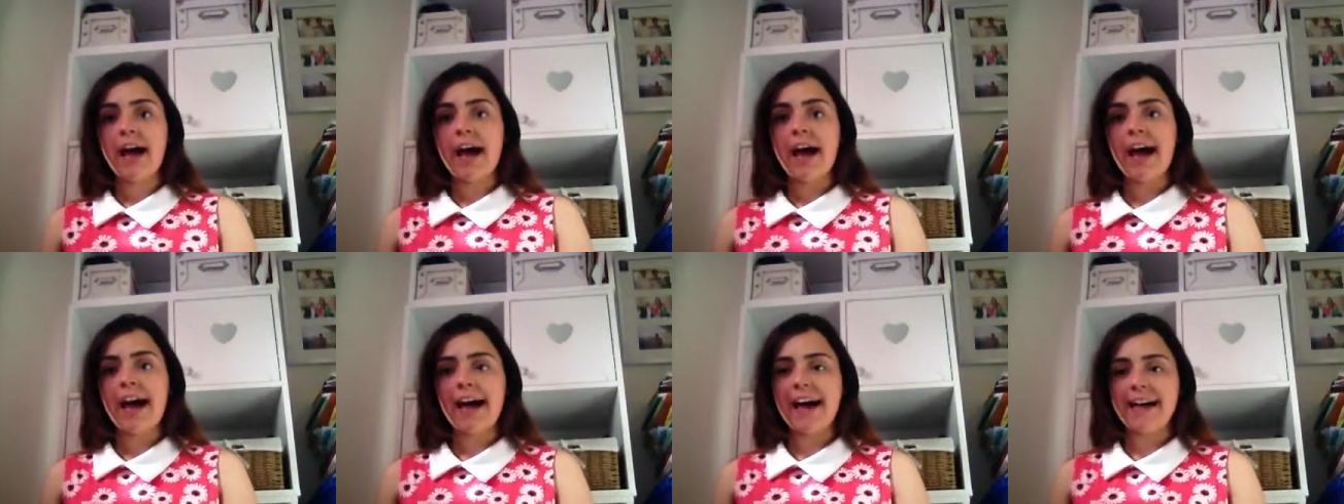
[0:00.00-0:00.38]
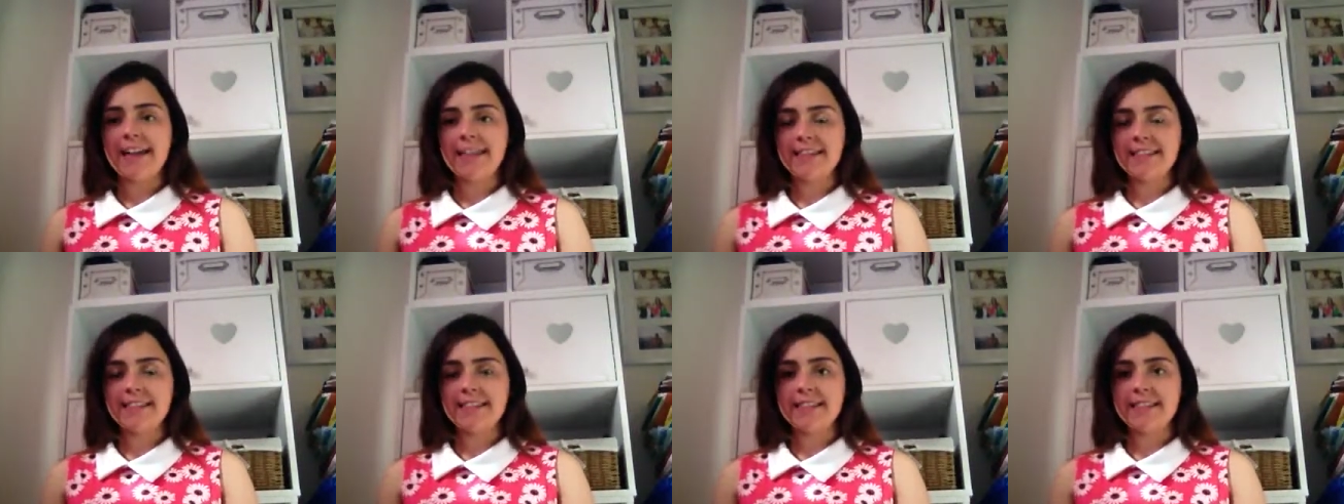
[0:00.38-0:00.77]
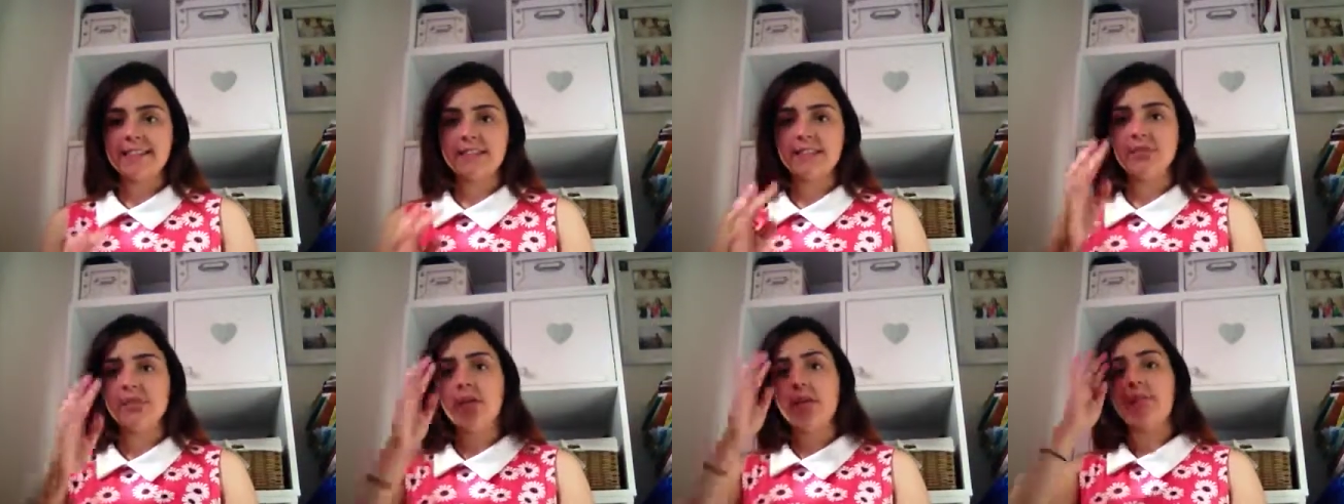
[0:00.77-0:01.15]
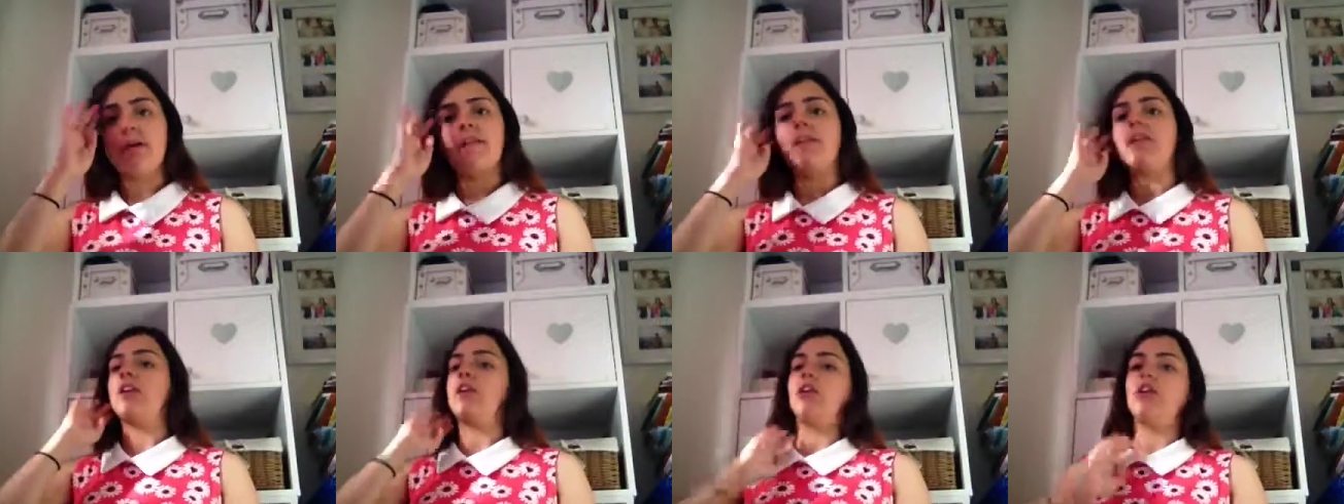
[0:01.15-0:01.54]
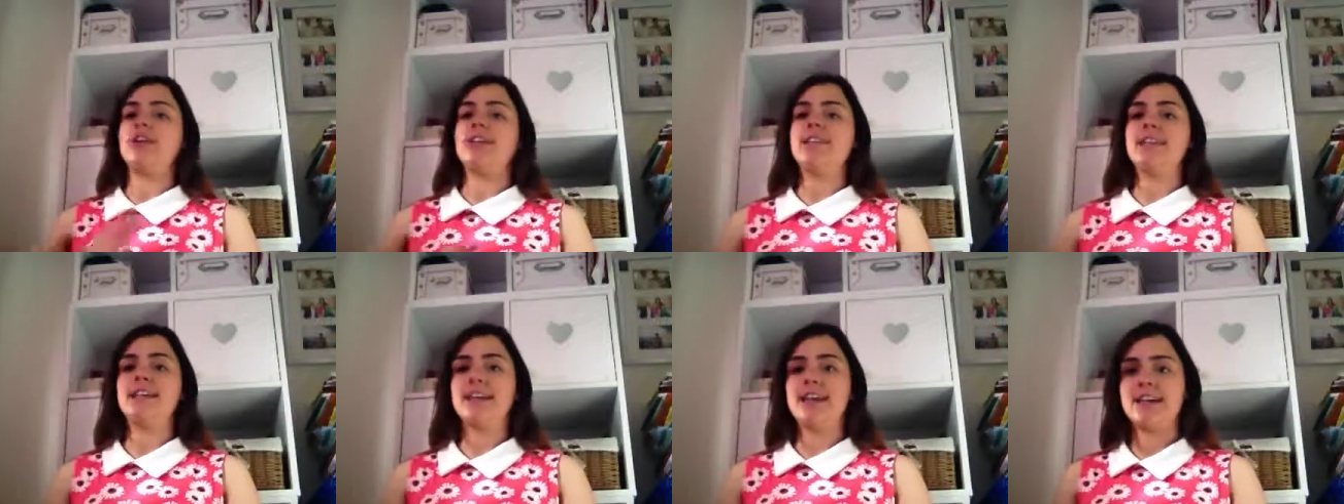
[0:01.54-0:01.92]
and sorry about the
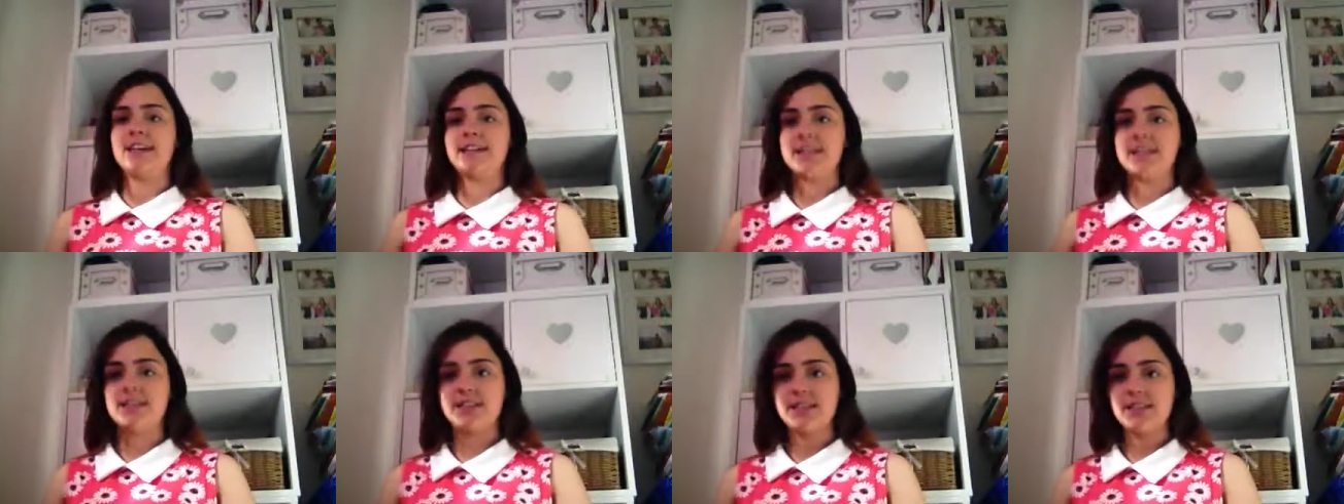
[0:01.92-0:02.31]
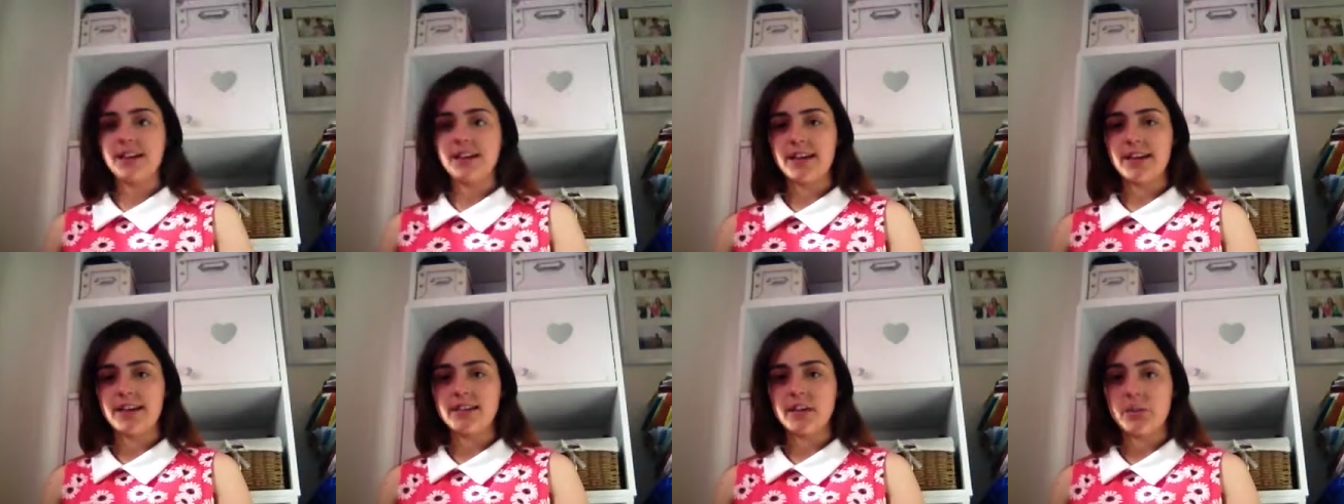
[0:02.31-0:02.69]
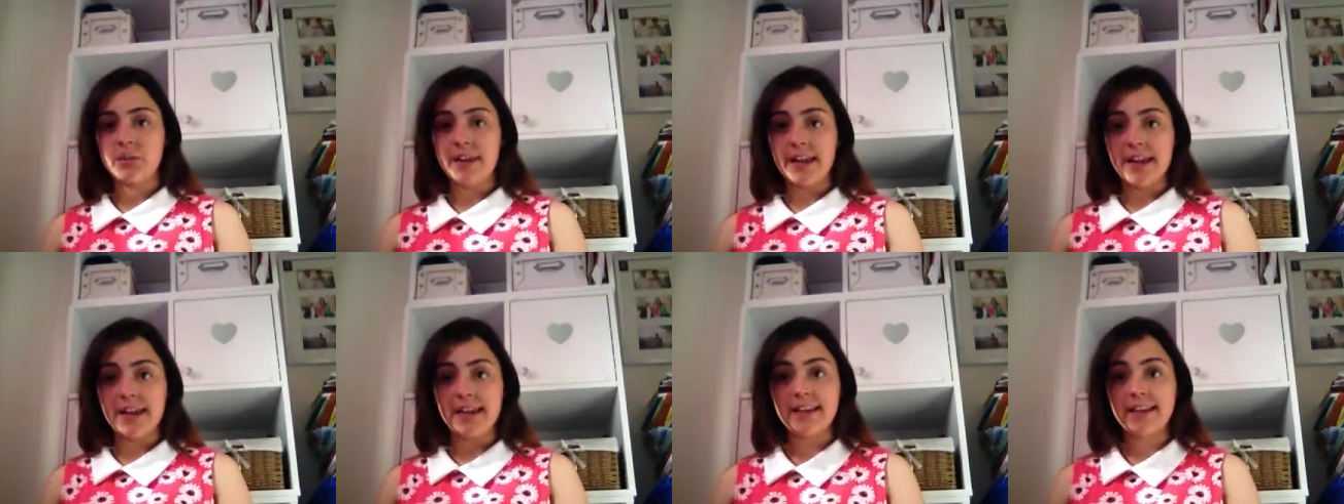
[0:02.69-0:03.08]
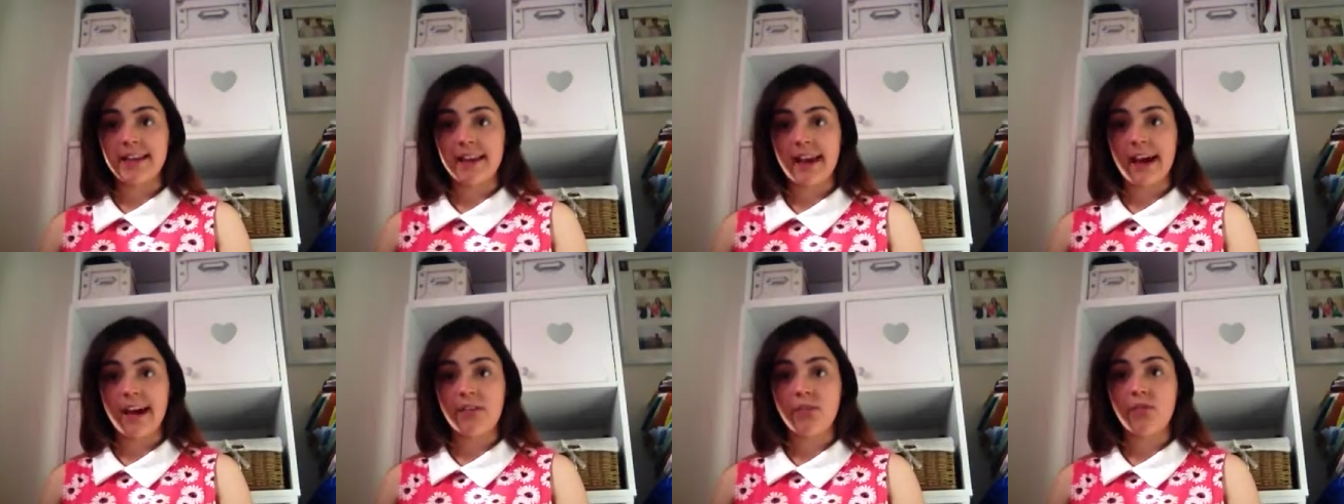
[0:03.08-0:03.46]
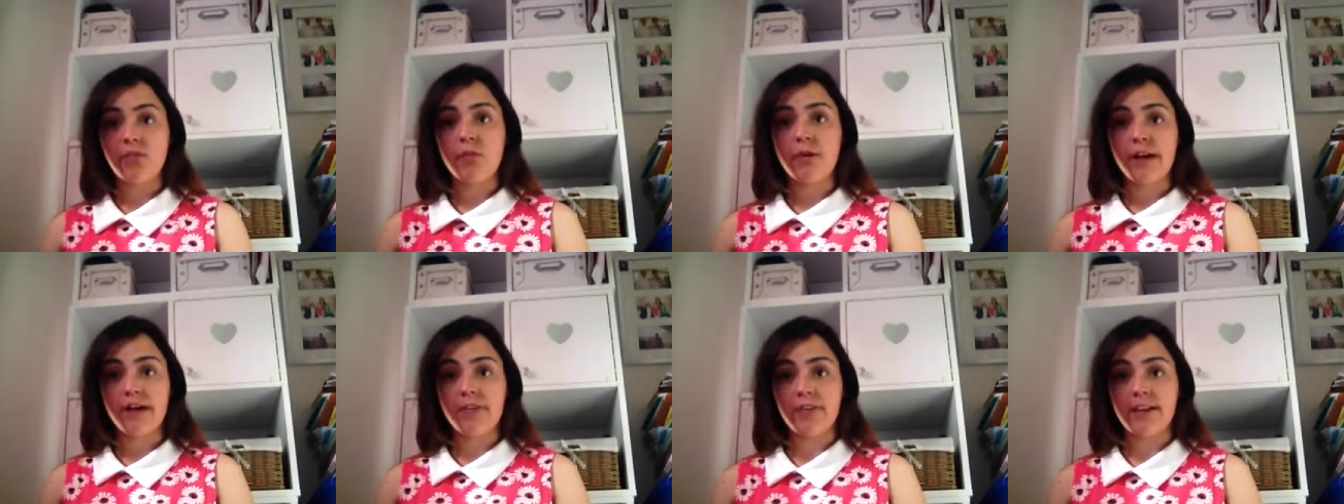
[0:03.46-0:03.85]
lighting the sun gets coming in and out
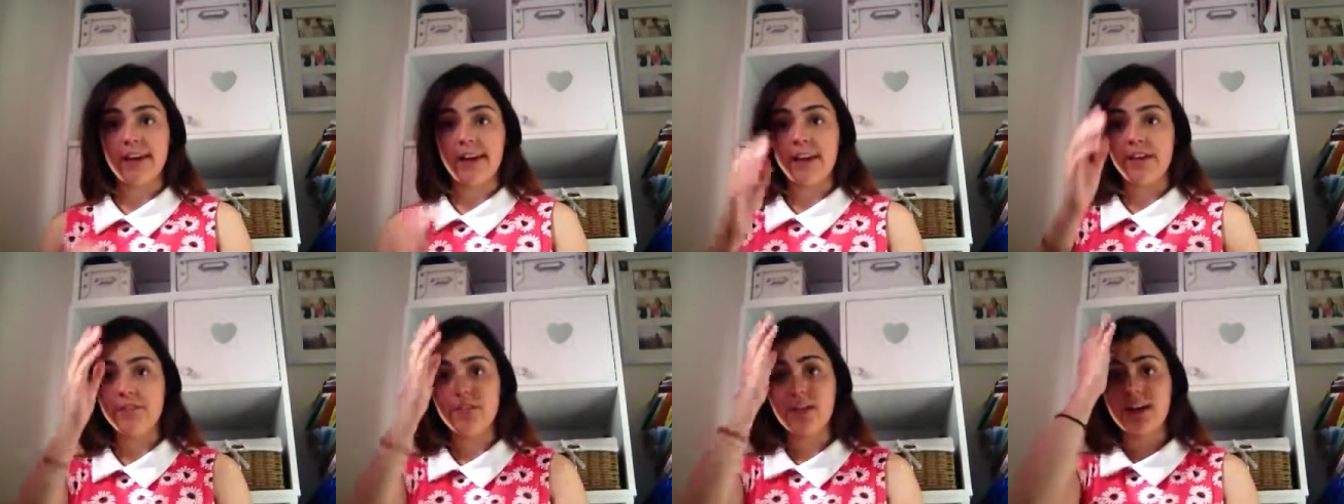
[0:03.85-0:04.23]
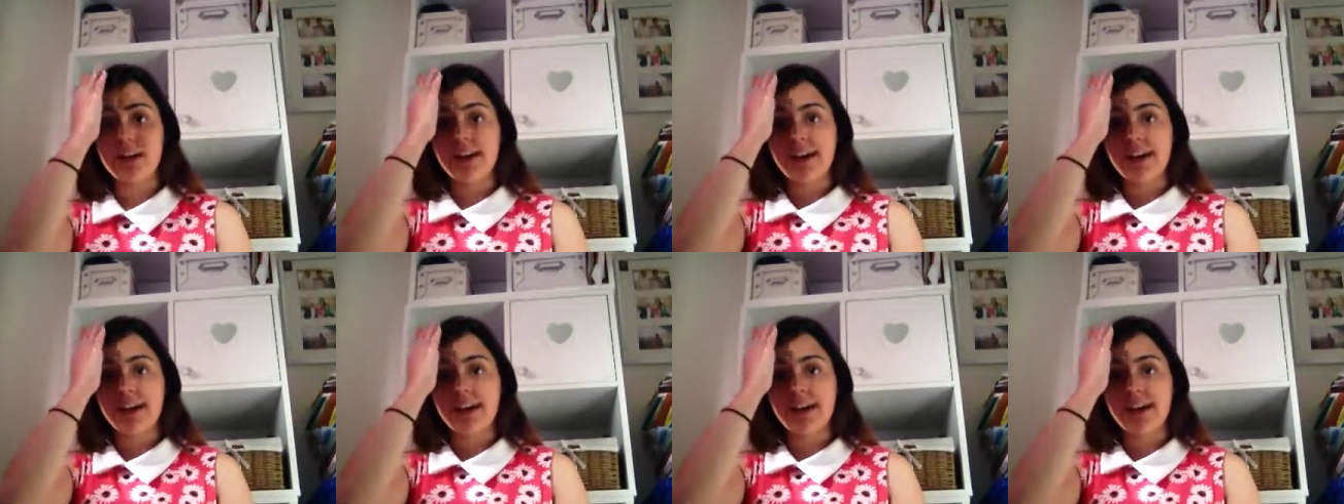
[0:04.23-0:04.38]
where I live